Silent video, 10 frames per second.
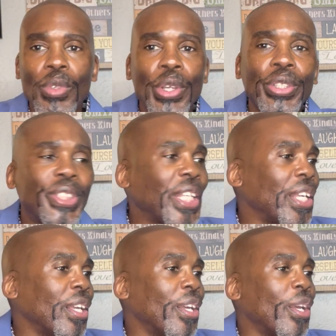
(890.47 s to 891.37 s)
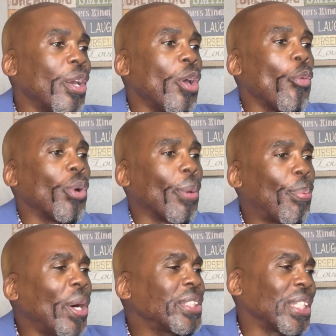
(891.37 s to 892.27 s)
You see, when a
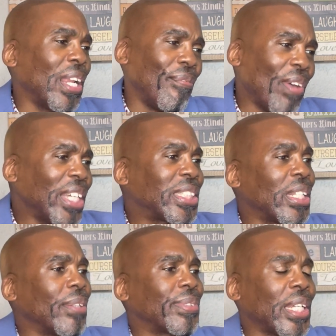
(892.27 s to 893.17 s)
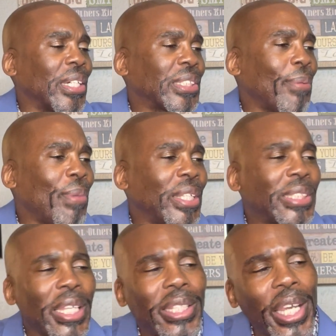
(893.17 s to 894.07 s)
person invests in themselves, that means
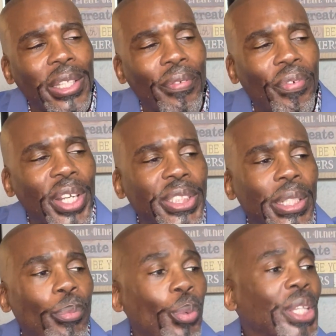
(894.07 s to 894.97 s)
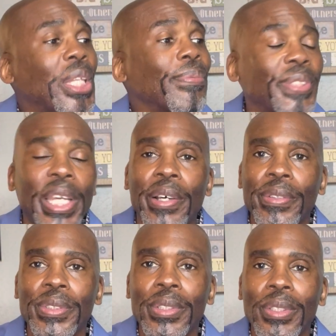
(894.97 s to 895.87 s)
they take their friendship with
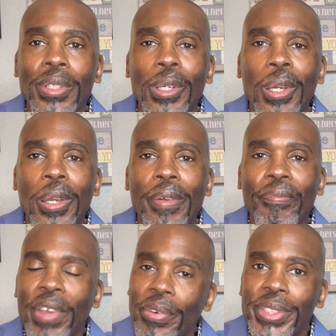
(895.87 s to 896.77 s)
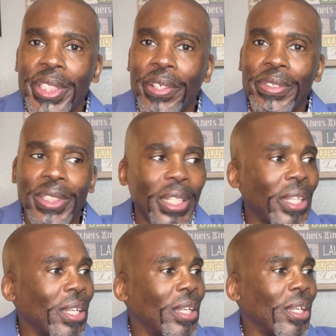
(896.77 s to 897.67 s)
themselves very seriously.
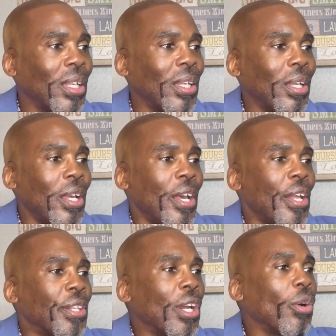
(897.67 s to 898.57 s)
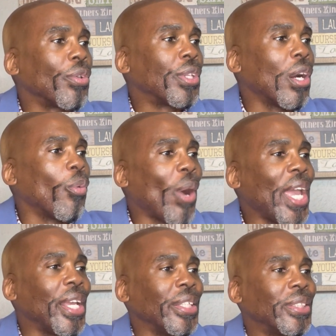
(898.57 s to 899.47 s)
There are
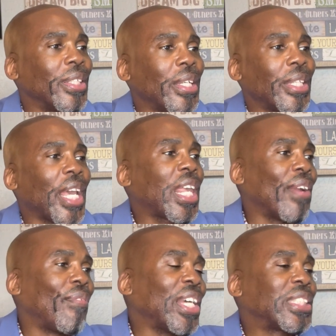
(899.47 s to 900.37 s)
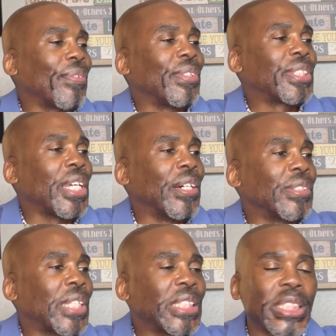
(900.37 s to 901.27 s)
ways They can invest in
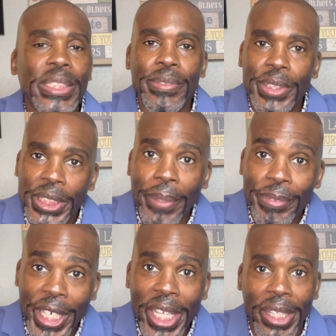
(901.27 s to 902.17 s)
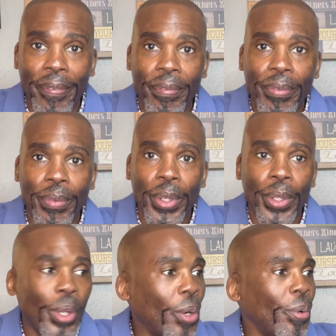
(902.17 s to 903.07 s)
themselves. That's subjective, you
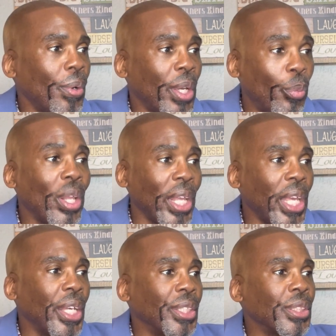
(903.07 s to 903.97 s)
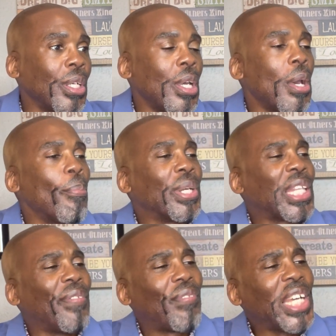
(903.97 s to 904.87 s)
know. It really is. But
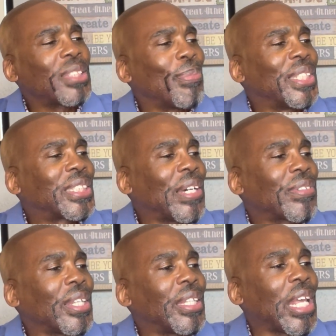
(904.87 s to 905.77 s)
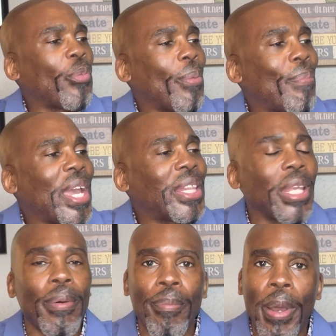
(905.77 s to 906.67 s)
the investment is something that will make
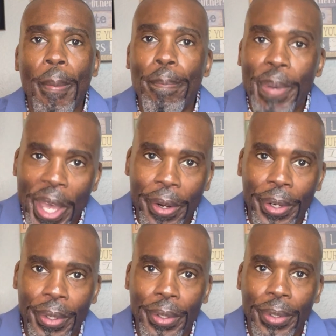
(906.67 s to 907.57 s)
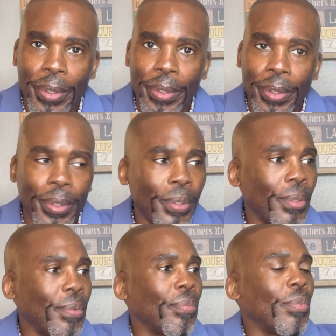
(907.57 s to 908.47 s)
them better.
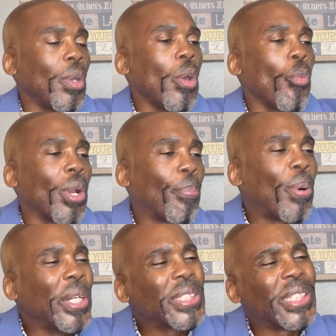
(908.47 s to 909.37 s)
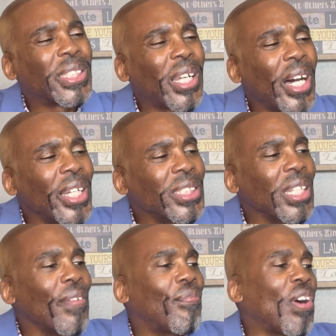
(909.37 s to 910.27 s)
When a person is
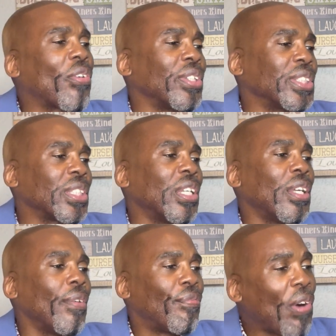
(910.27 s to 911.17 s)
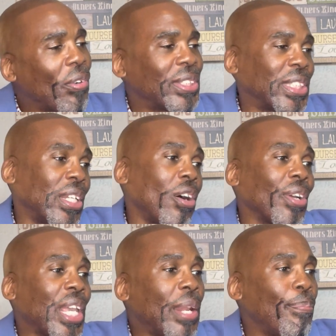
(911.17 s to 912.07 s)
constantly focusing
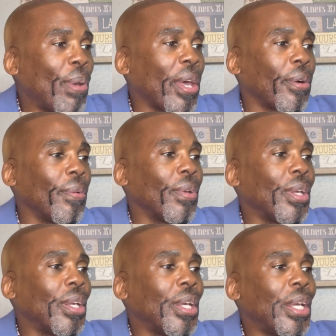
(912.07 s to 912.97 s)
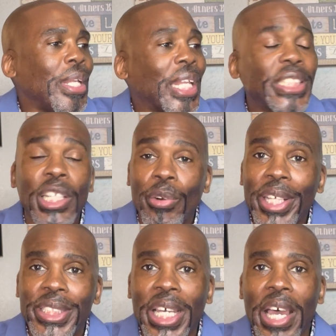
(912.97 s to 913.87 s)
on getting better, that's a
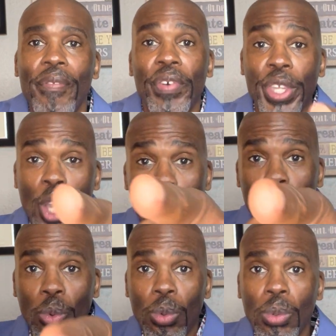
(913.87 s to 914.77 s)
great sign for you.